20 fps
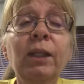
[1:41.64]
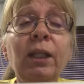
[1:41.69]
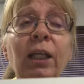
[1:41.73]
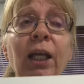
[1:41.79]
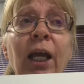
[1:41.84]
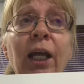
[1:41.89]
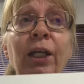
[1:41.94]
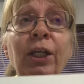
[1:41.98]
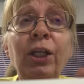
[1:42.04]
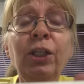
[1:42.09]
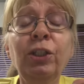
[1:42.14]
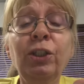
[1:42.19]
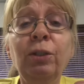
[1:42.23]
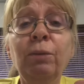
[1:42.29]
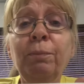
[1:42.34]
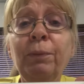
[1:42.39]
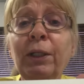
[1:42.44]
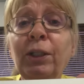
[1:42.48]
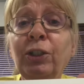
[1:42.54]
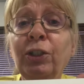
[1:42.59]
I need you to
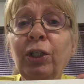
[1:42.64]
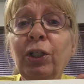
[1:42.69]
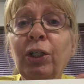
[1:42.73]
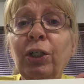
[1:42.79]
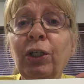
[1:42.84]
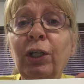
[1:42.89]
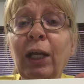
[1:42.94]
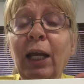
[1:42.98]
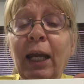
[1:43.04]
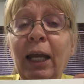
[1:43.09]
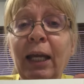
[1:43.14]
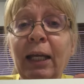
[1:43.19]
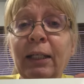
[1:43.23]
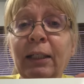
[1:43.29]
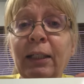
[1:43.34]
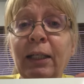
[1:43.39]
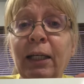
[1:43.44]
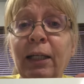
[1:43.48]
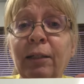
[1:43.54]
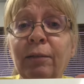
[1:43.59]
be sure and
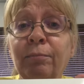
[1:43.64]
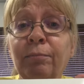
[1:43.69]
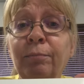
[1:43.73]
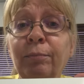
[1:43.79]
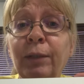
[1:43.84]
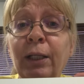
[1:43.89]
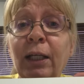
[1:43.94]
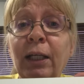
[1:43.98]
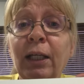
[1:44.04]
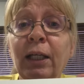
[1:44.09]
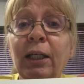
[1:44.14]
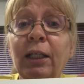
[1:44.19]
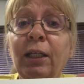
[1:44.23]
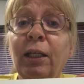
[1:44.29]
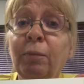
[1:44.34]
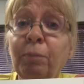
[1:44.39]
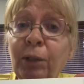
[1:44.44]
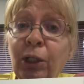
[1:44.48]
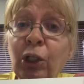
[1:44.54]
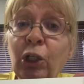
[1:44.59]
give
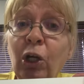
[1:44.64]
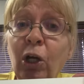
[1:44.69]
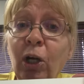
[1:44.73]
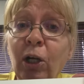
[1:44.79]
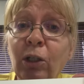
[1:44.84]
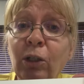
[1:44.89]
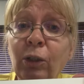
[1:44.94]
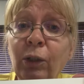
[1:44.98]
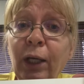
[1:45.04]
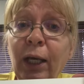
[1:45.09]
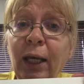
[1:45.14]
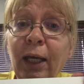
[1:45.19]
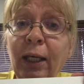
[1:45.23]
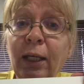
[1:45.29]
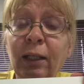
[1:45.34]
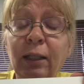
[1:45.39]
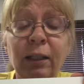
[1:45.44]
me a call, okay?